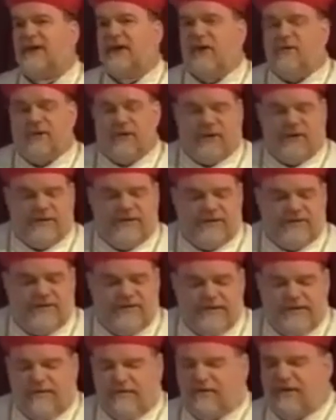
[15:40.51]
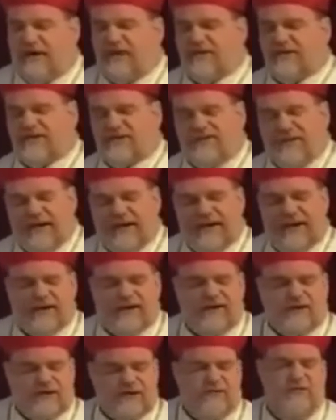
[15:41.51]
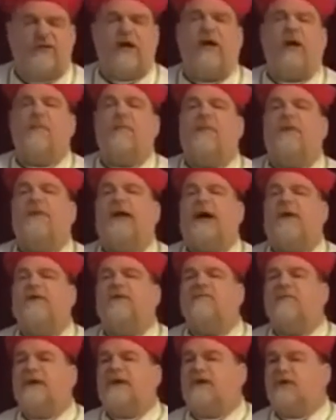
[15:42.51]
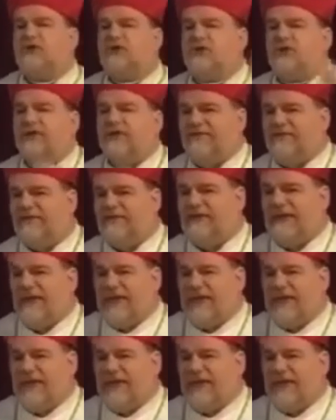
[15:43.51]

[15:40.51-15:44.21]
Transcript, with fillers: We are in the same crisis of Vatican II, but now it's made a shift